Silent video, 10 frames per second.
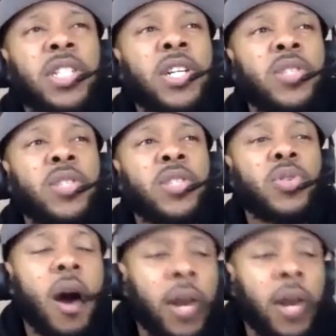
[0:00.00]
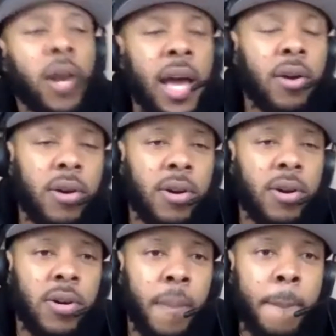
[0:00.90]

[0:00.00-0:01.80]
Terence was calling out Earl